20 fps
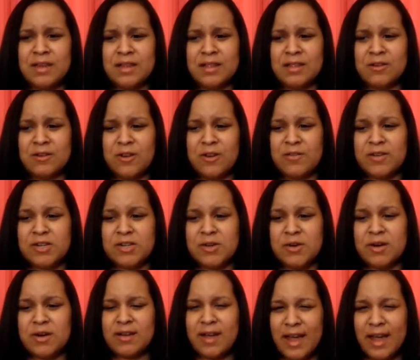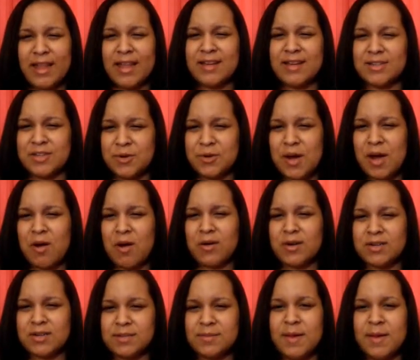a little over 2 hours, yeah, like 2
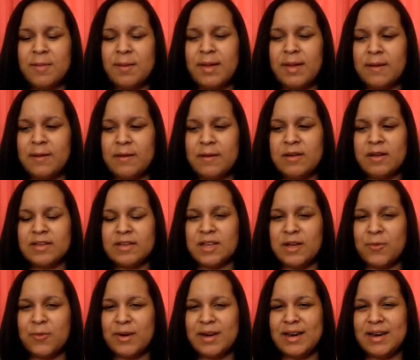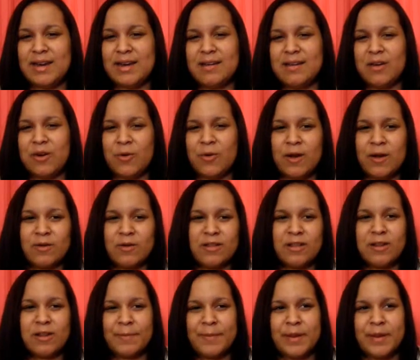hours maybe, because I went in around a
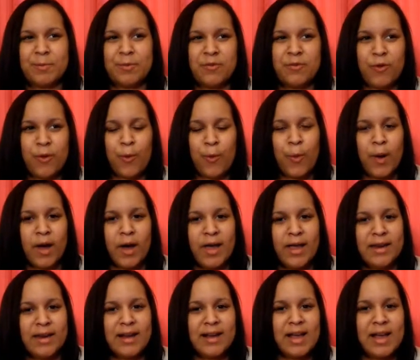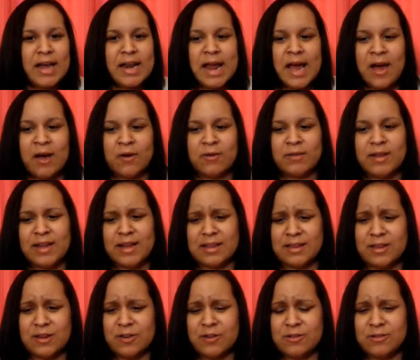little bit before 1 and I got out like
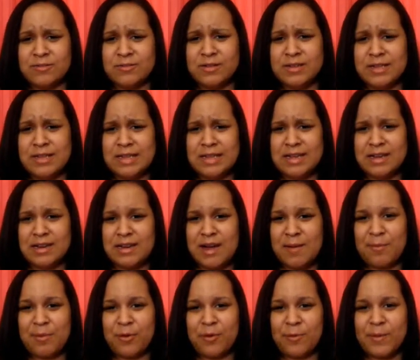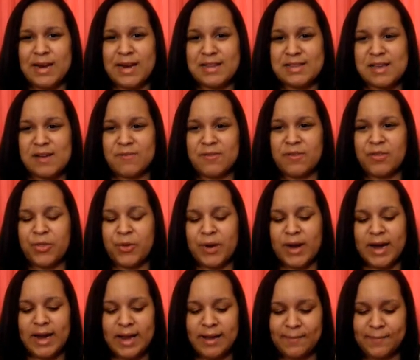a couple minutes after
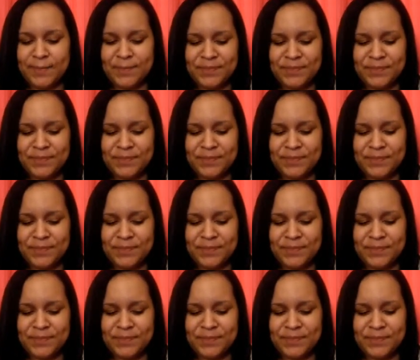3.